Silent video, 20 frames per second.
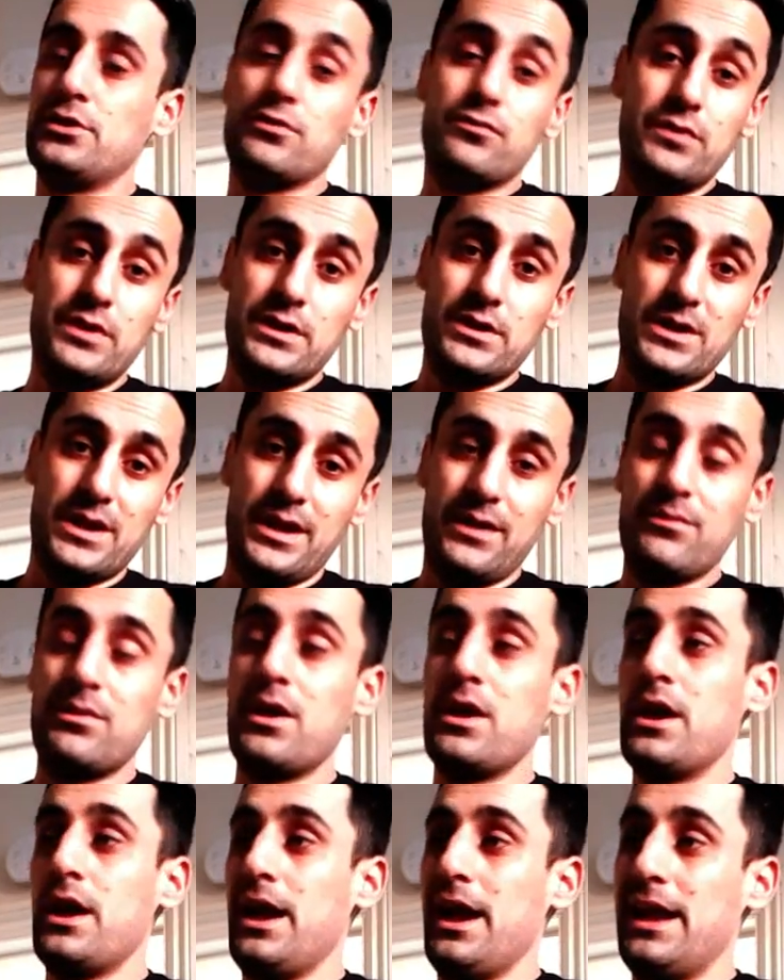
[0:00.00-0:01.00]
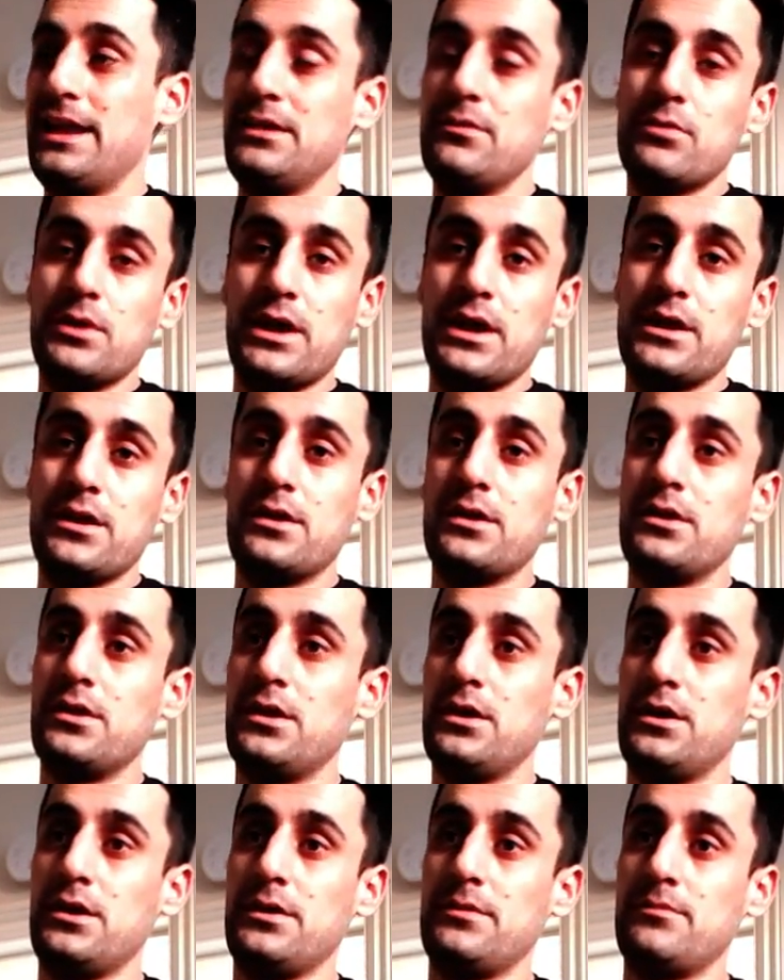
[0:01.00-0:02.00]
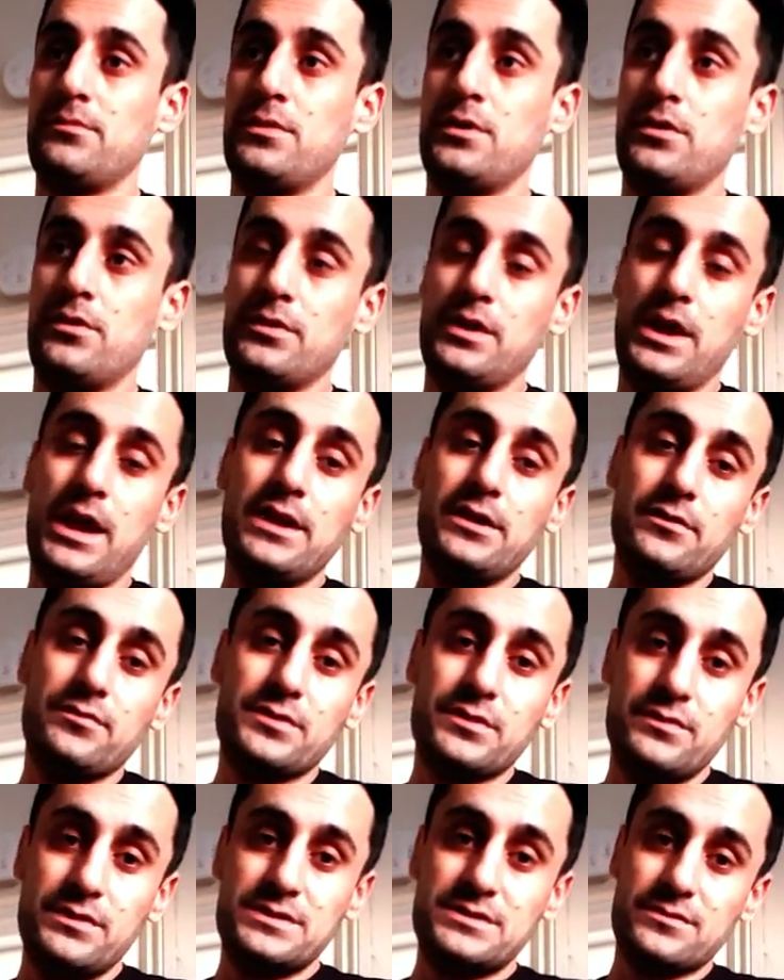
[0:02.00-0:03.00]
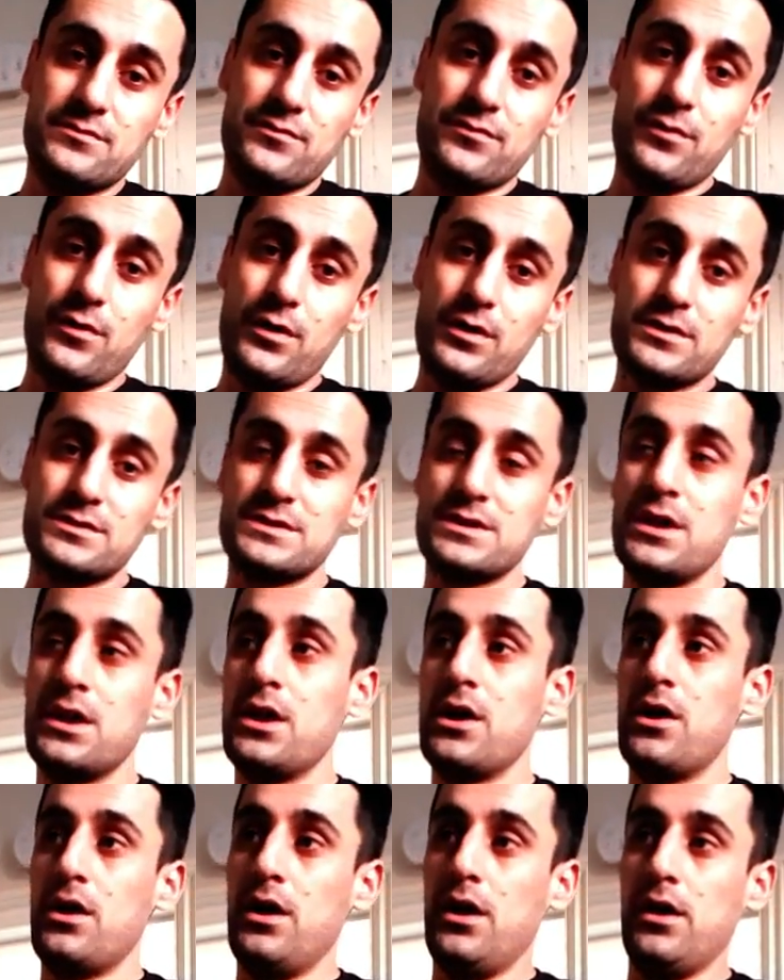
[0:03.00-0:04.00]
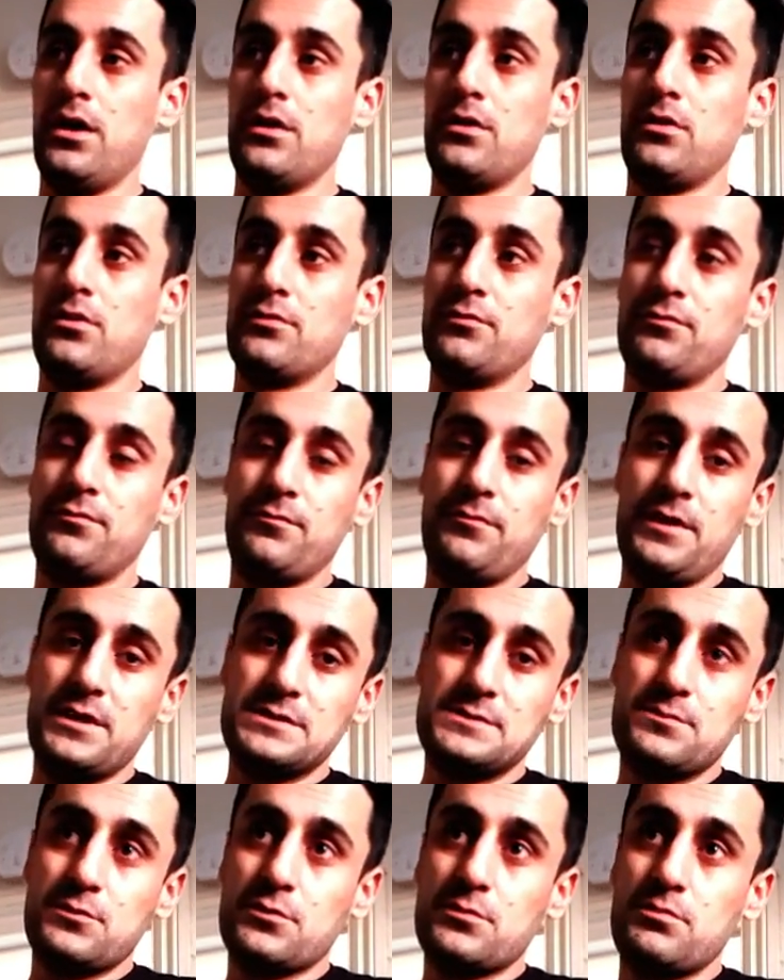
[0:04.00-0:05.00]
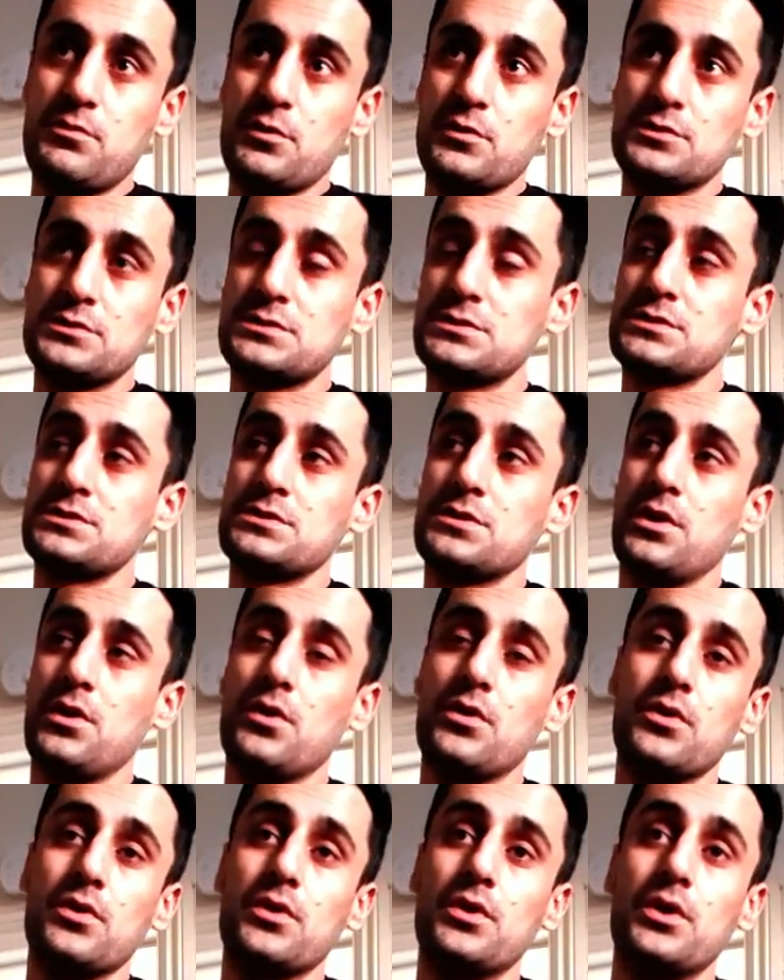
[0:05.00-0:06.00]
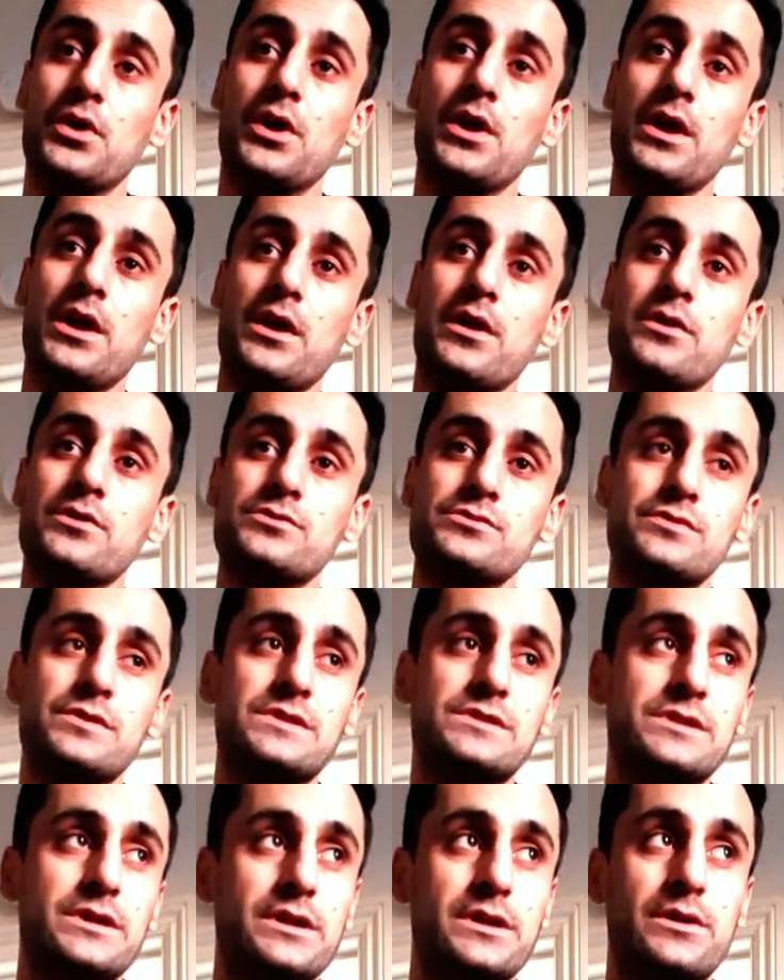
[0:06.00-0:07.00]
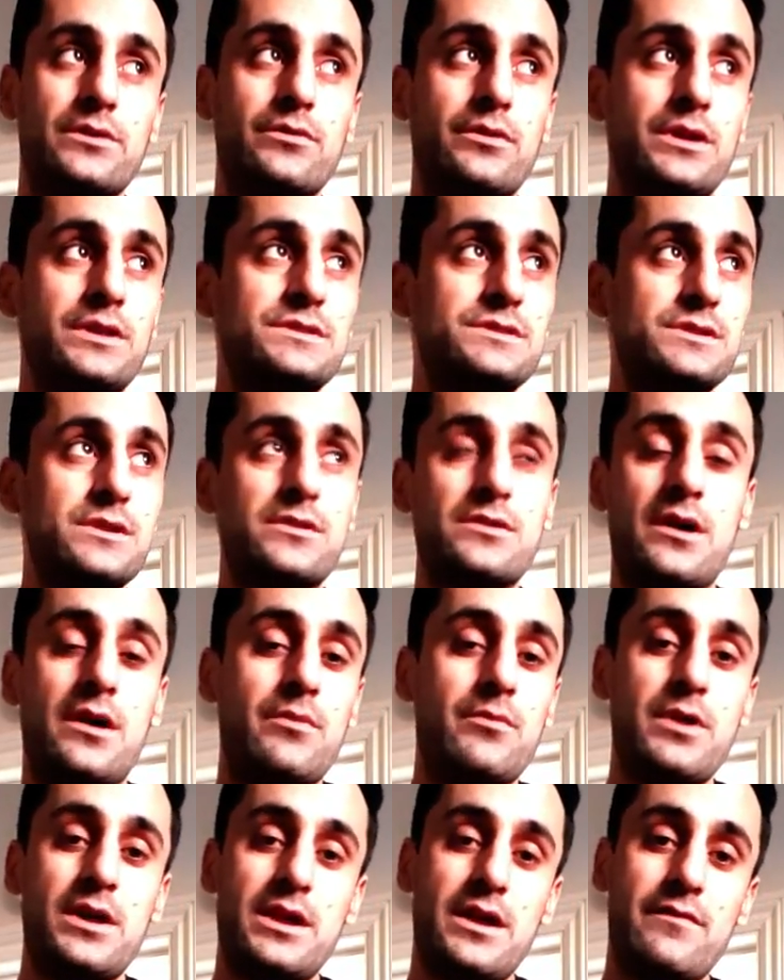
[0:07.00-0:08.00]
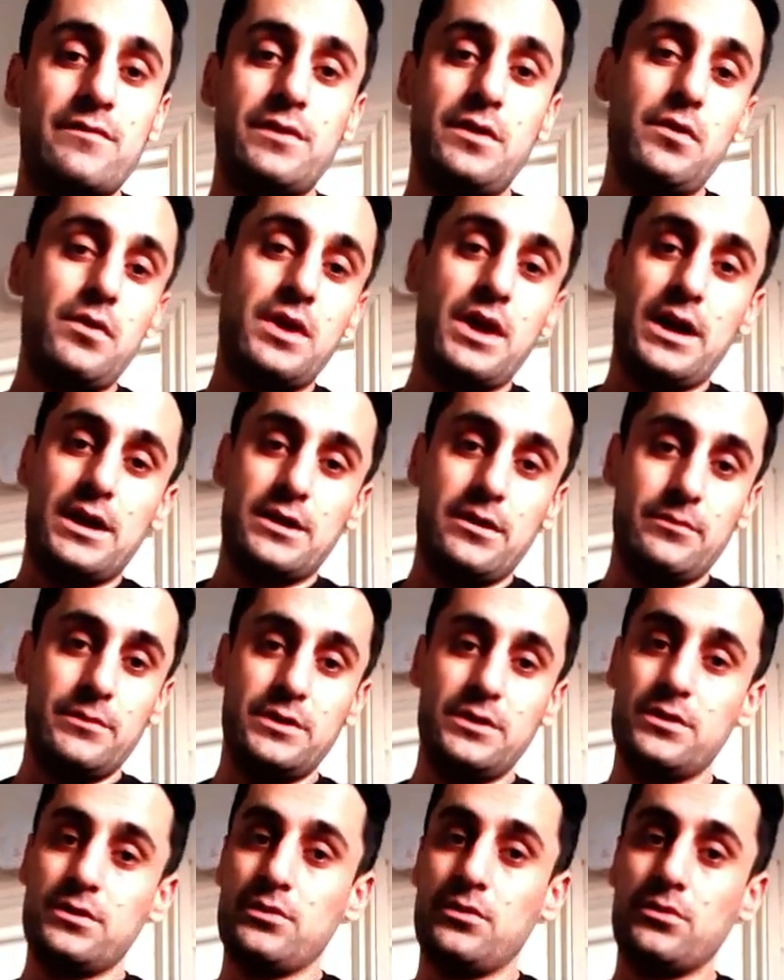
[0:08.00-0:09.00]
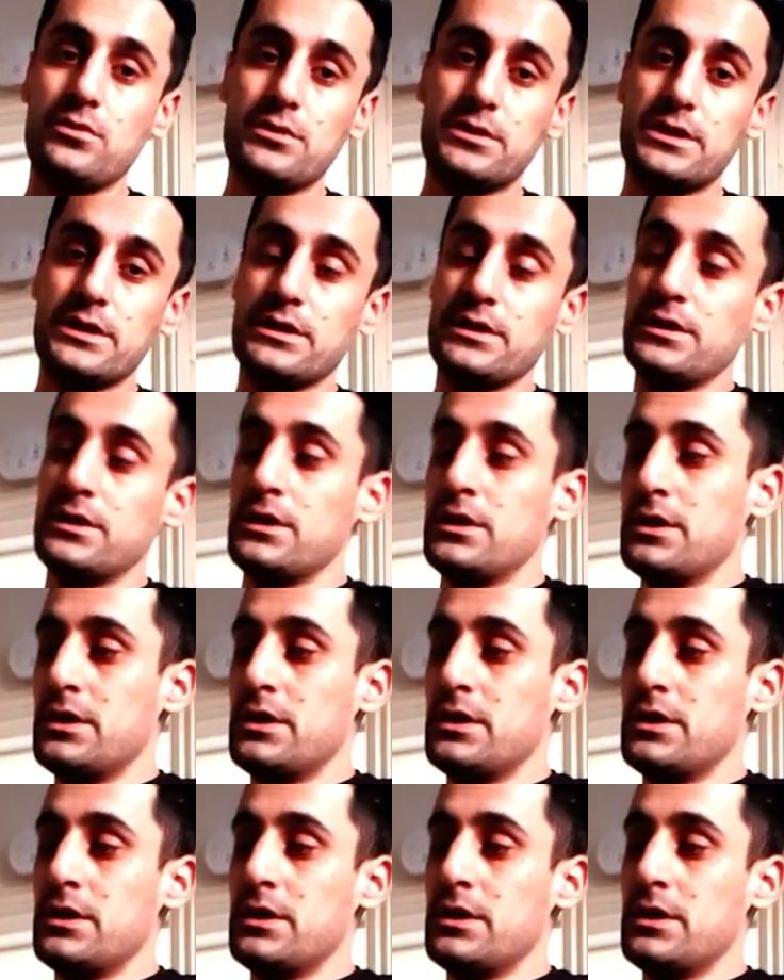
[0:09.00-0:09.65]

your real name anywhere um, on any of the recent vlogs, uh, on Facebook posts or Twitter or Instagram, wherever you can. I mean, you know, all the